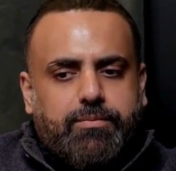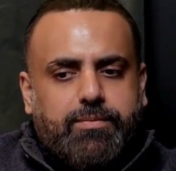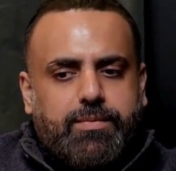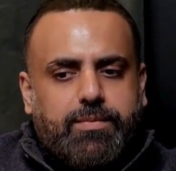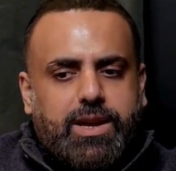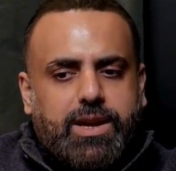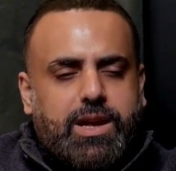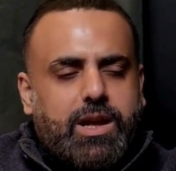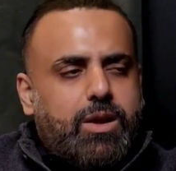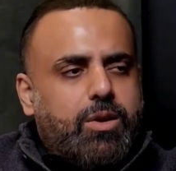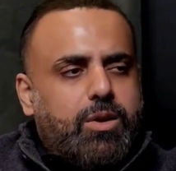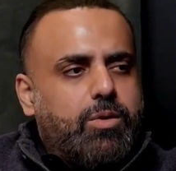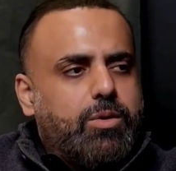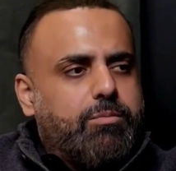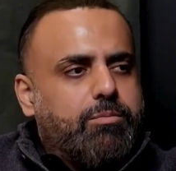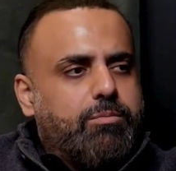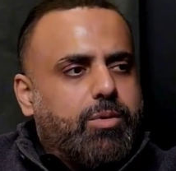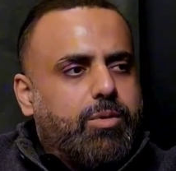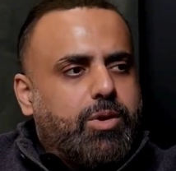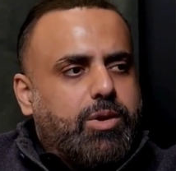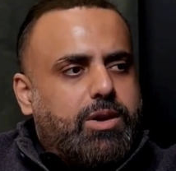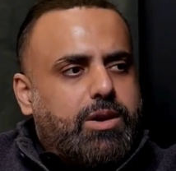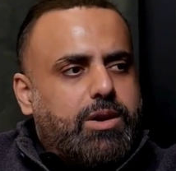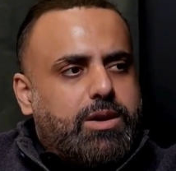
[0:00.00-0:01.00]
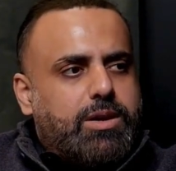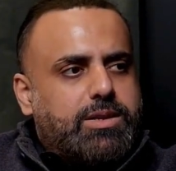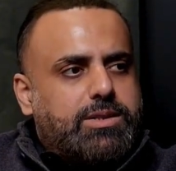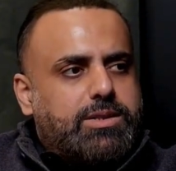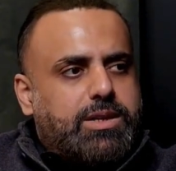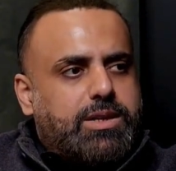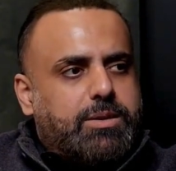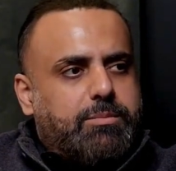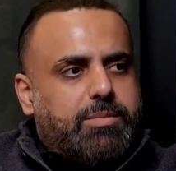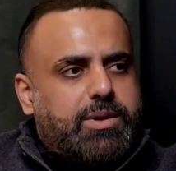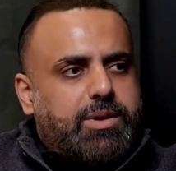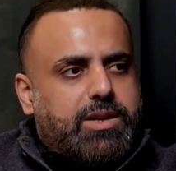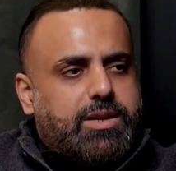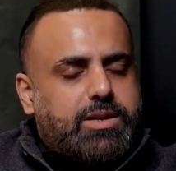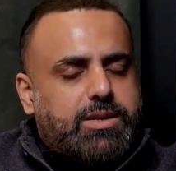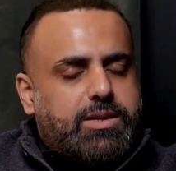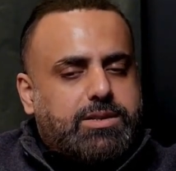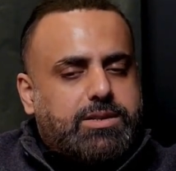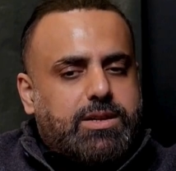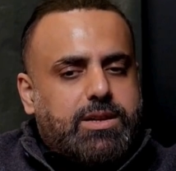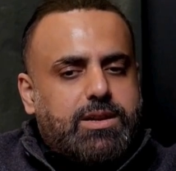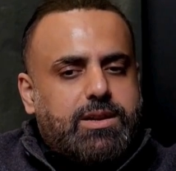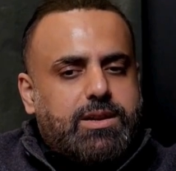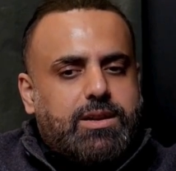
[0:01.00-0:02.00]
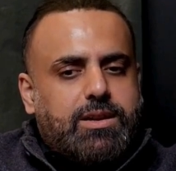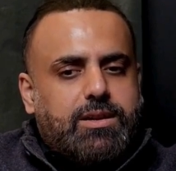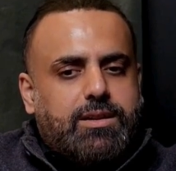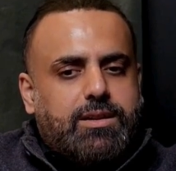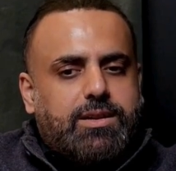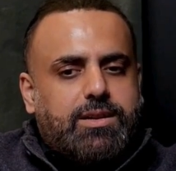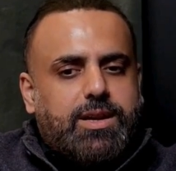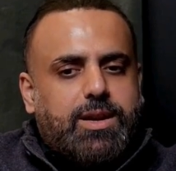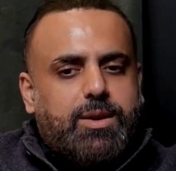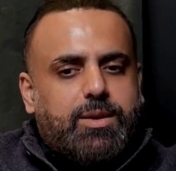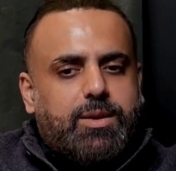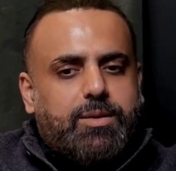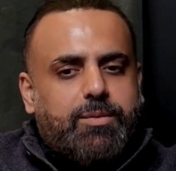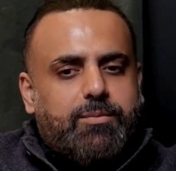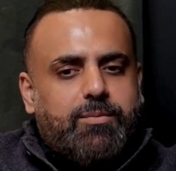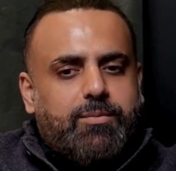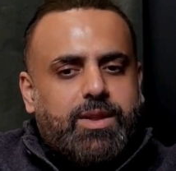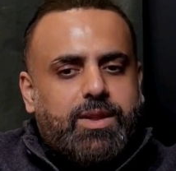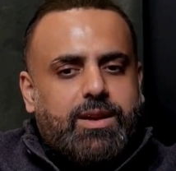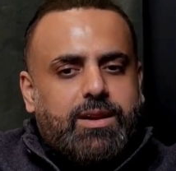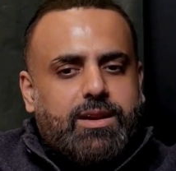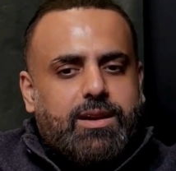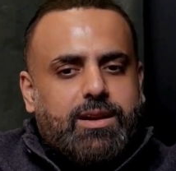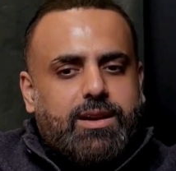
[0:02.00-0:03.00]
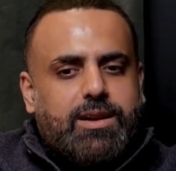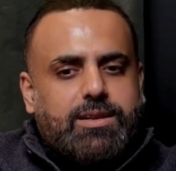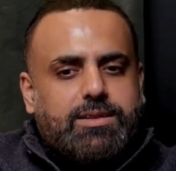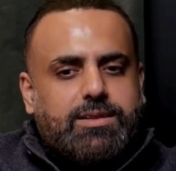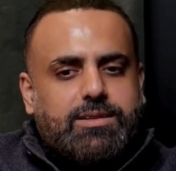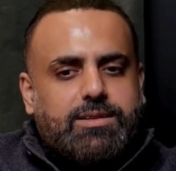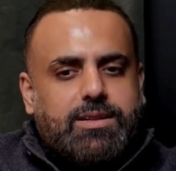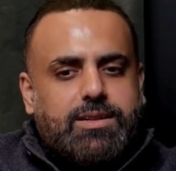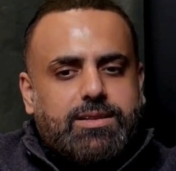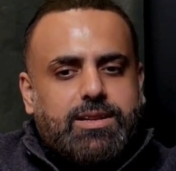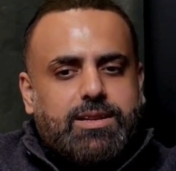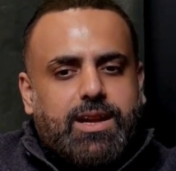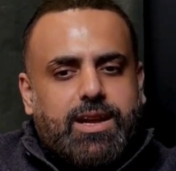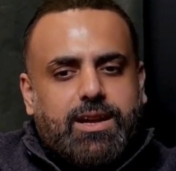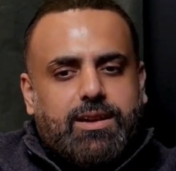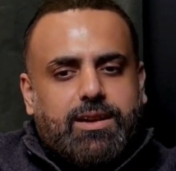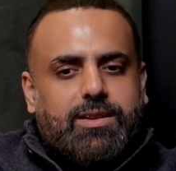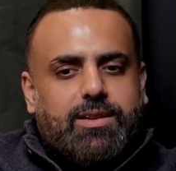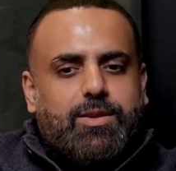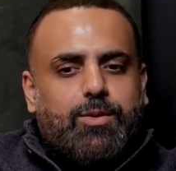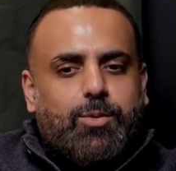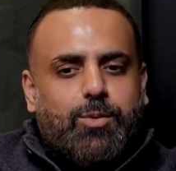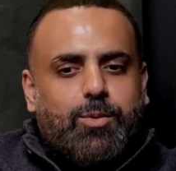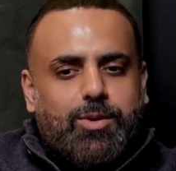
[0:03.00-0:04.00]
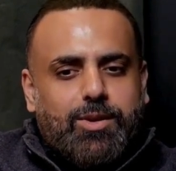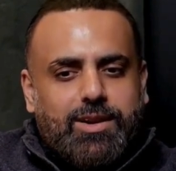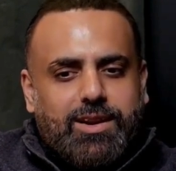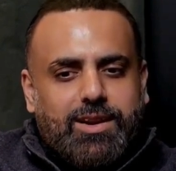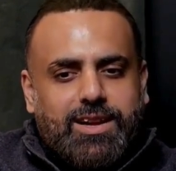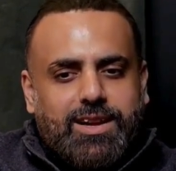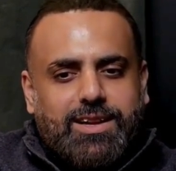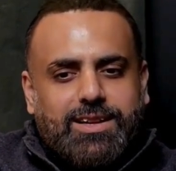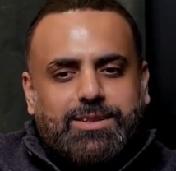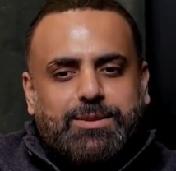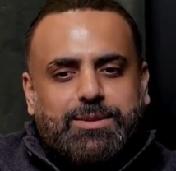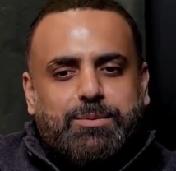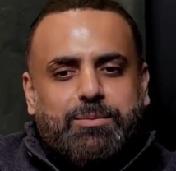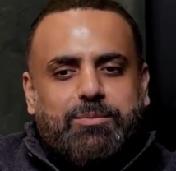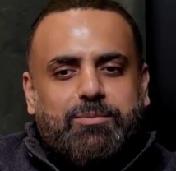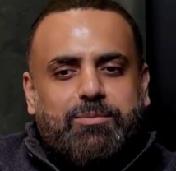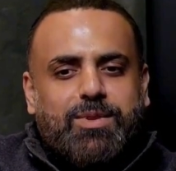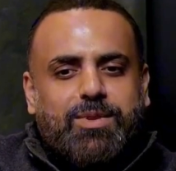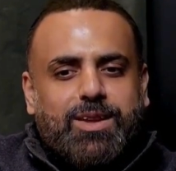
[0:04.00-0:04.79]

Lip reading: Like, how important is it? Because it's just like the old days.